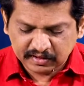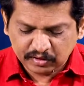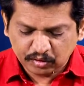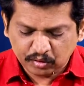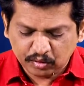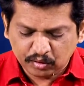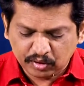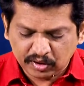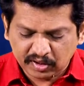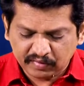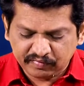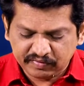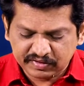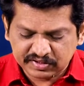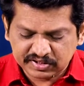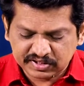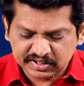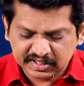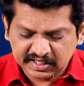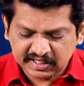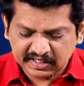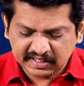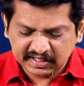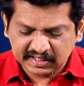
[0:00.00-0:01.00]
role of the
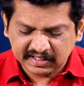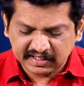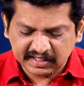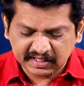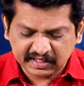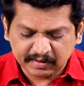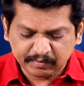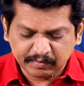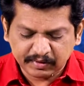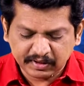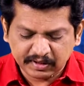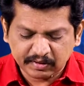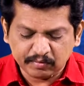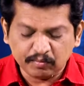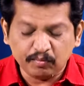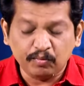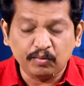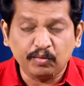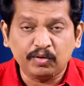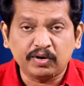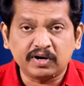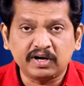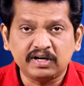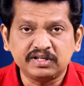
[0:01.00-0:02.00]
state in determining
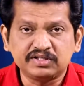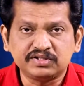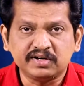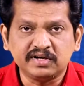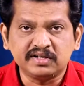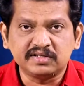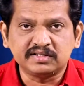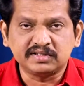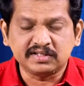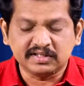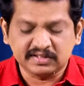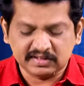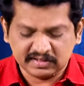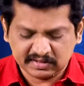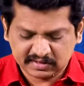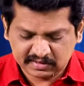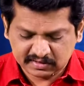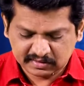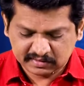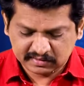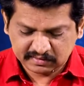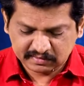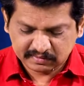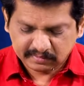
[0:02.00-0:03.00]
moral
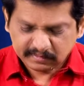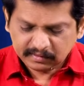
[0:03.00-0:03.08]
choices.